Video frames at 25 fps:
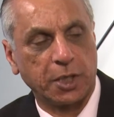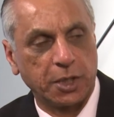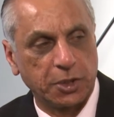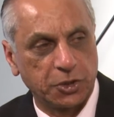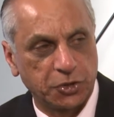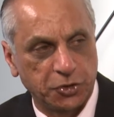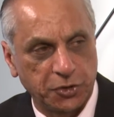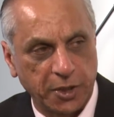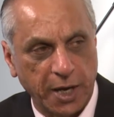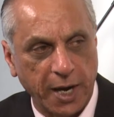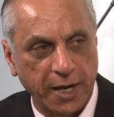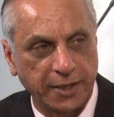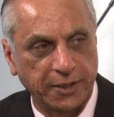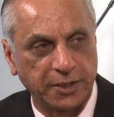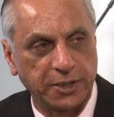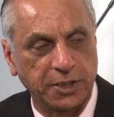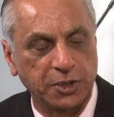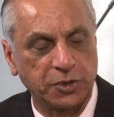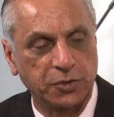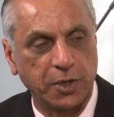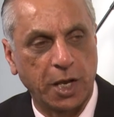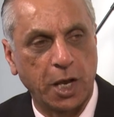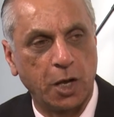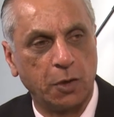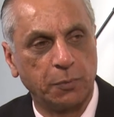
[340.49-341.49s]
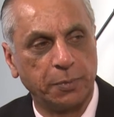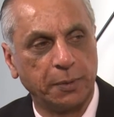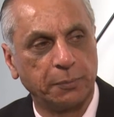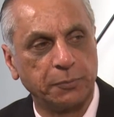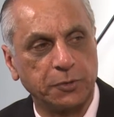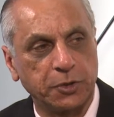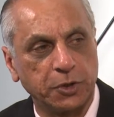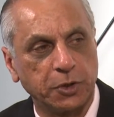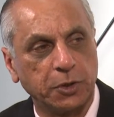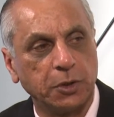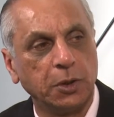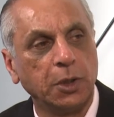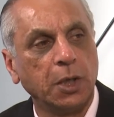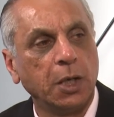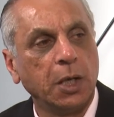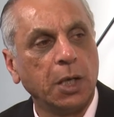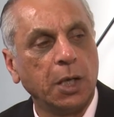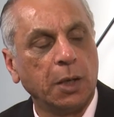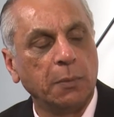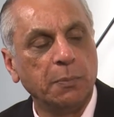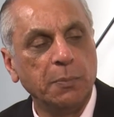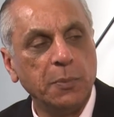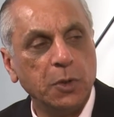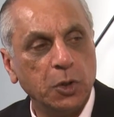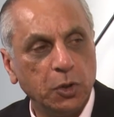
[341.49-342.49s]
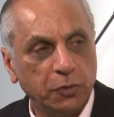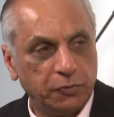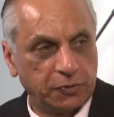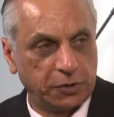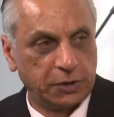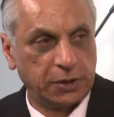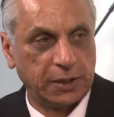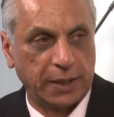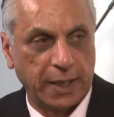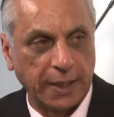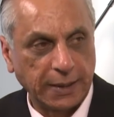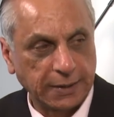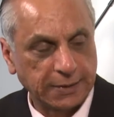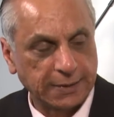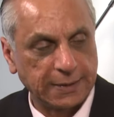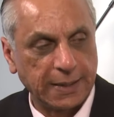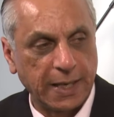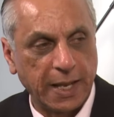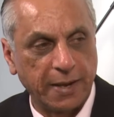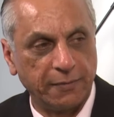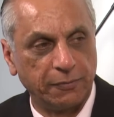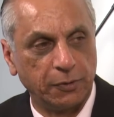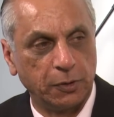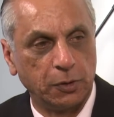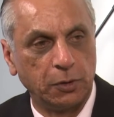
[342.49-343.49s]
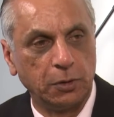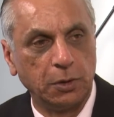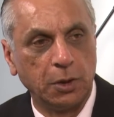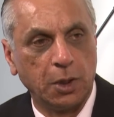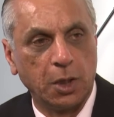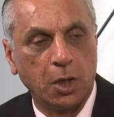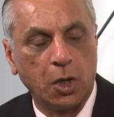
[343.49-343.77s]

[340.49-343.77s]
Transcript: strategists to help them to move to the next level,